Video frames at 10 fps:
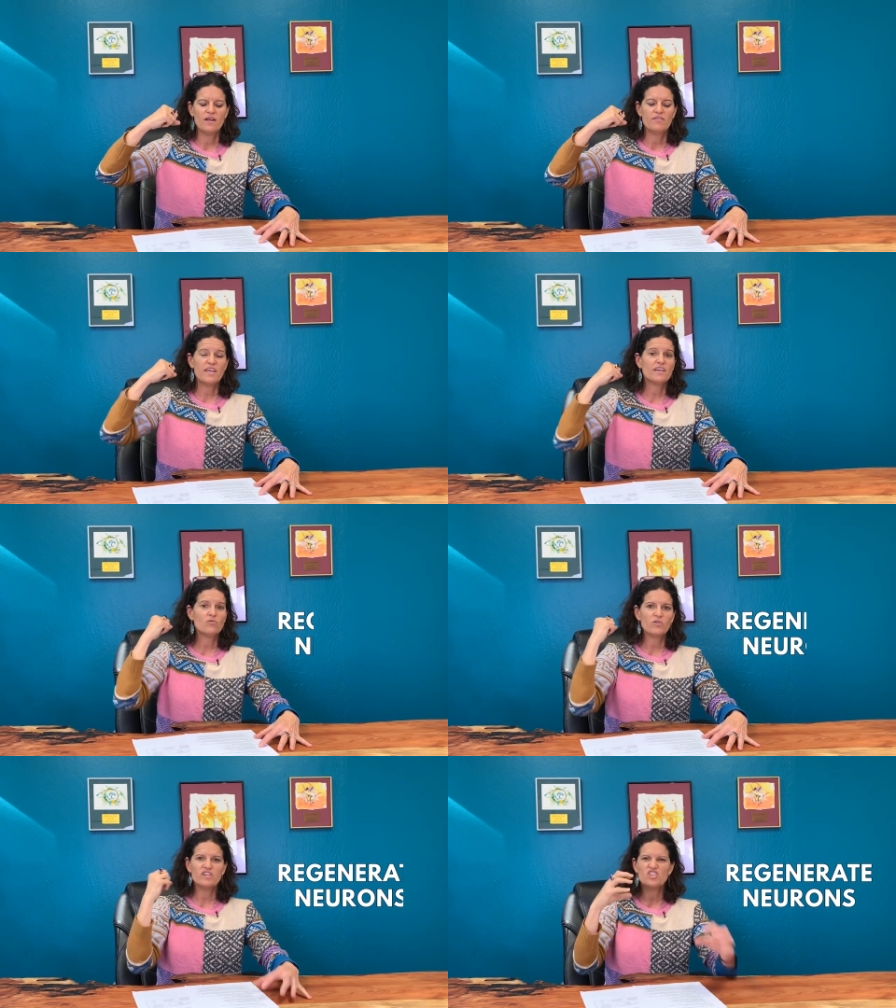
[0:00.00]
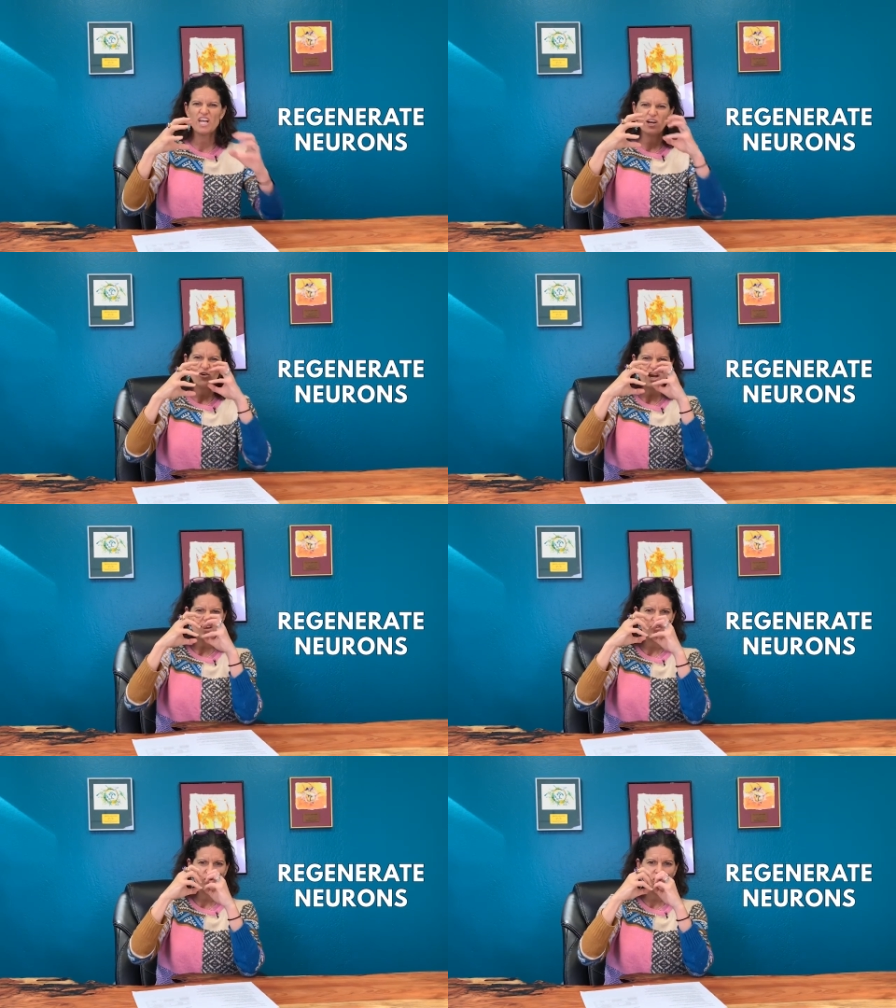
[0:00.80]
They can regenerate
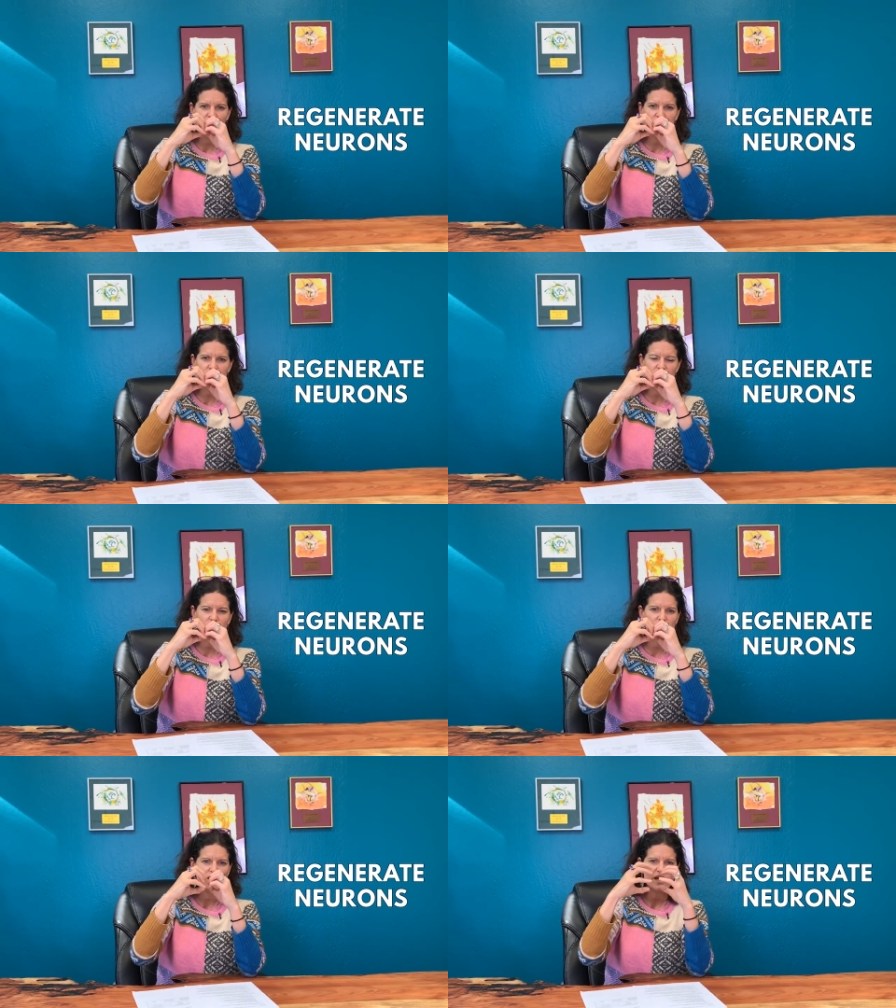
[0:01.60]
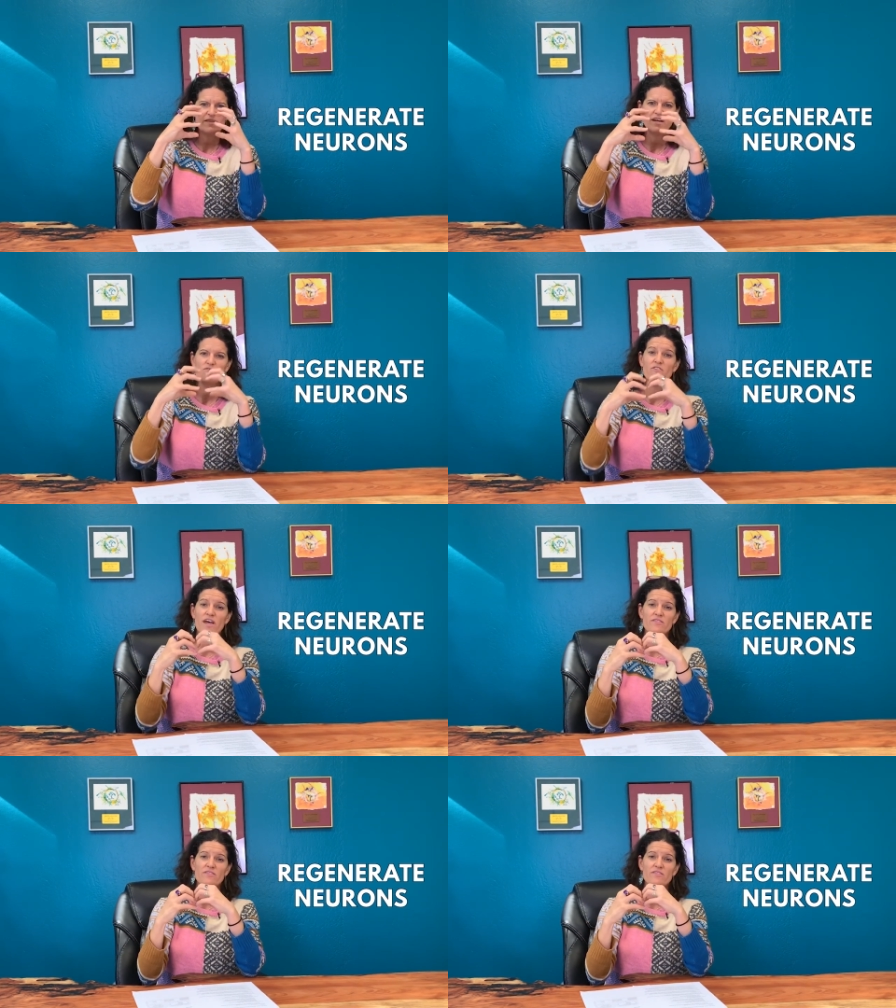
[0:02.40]
neurons in the brain that have,